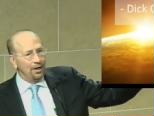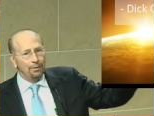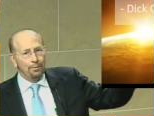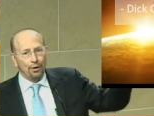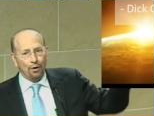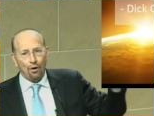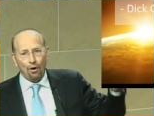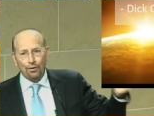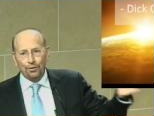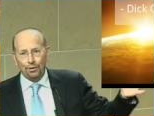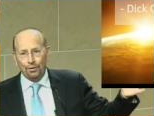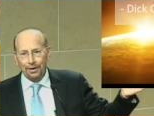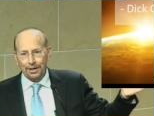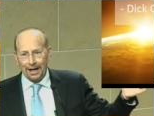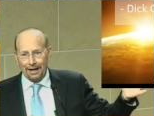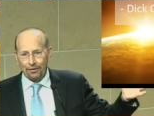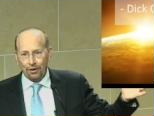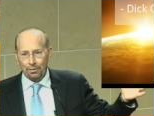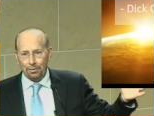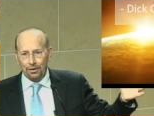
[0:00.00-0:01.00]
but also
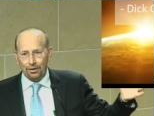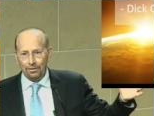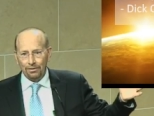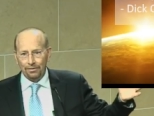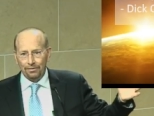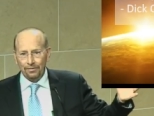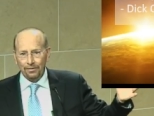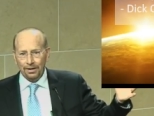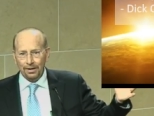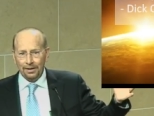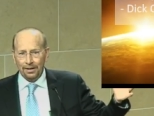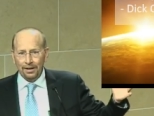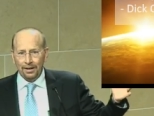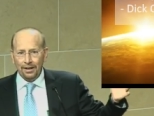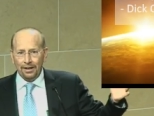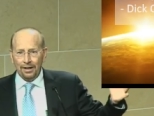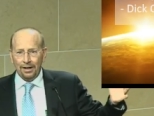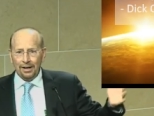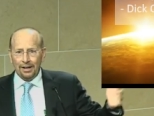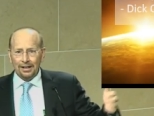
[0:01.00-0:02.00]
inevitable.
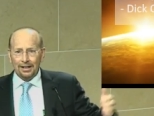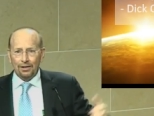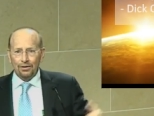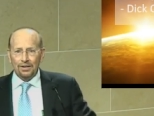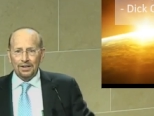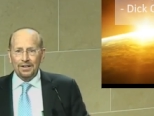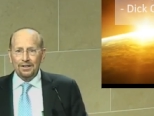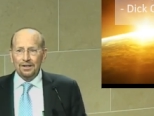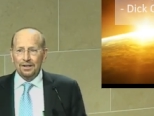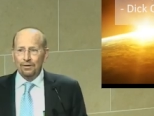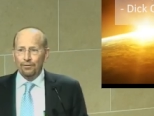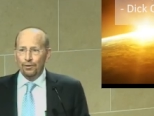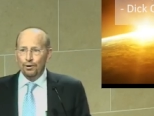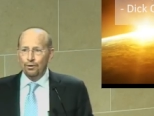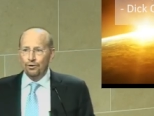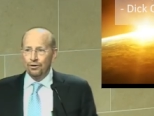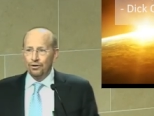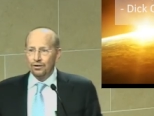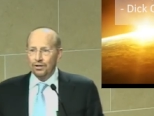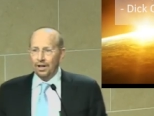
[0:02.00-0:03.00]
Now, since the
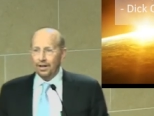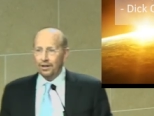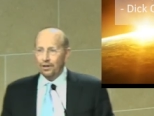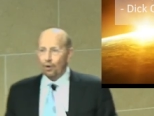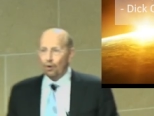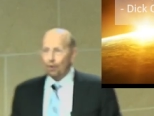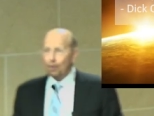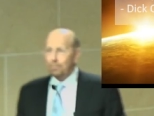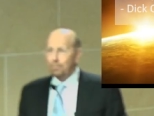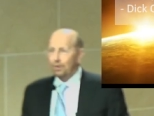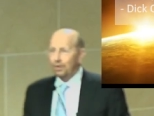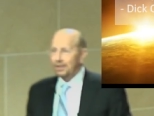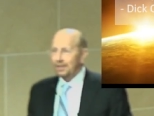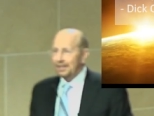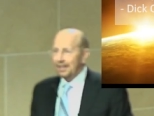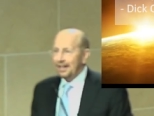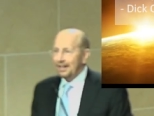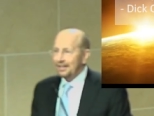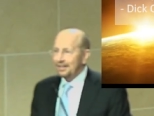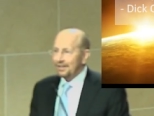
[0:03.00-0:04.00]
future is unknowable, it
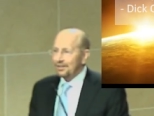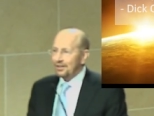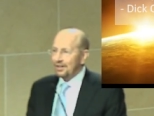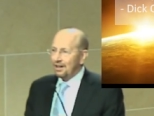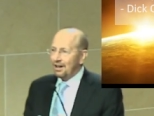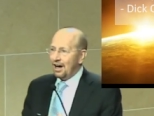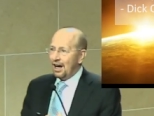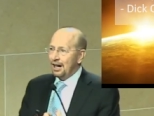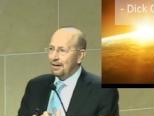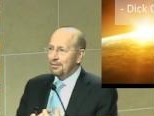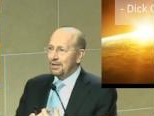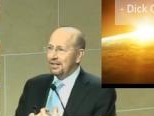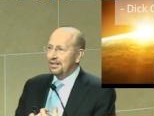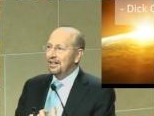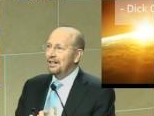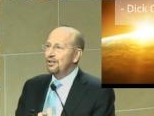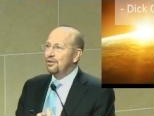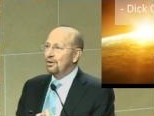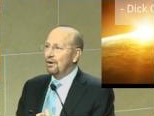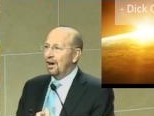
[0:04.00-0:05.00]
takes us economists
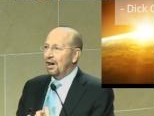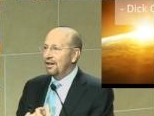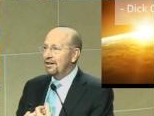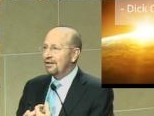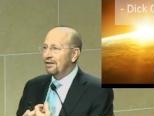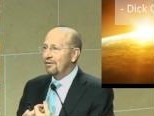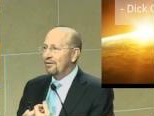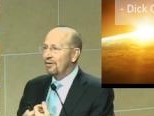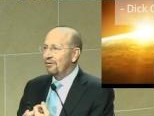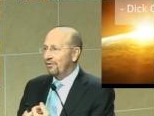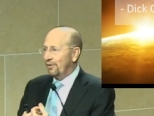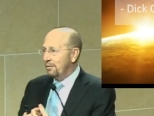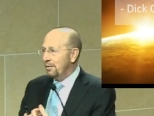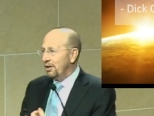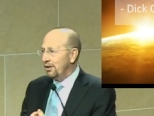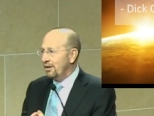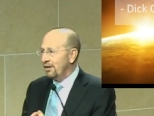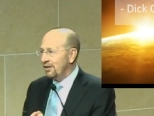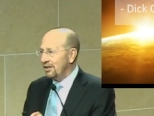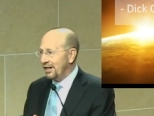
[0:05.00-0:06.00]
into
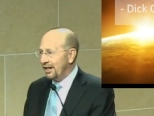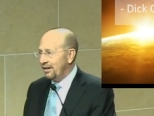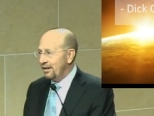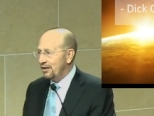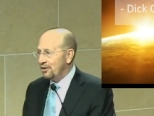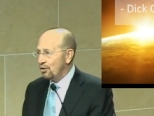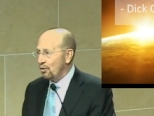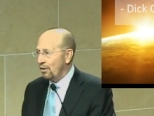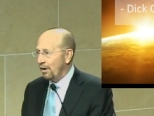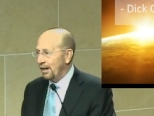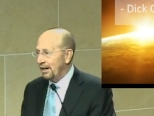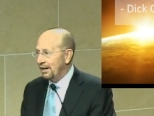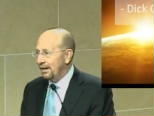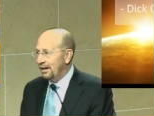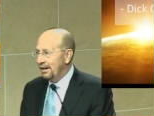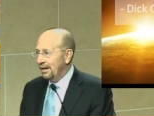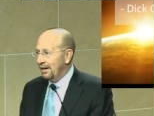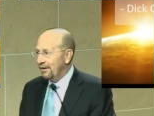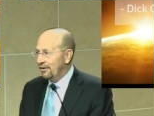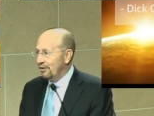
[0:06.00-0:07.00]
unfamiliar territory.
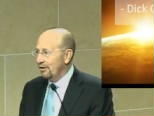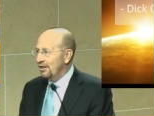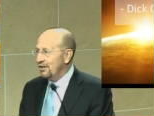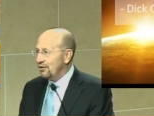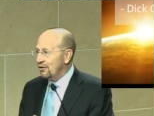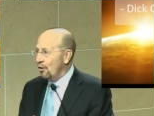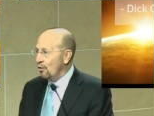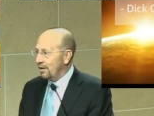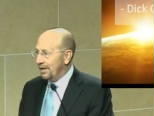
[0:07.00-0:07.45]
There is no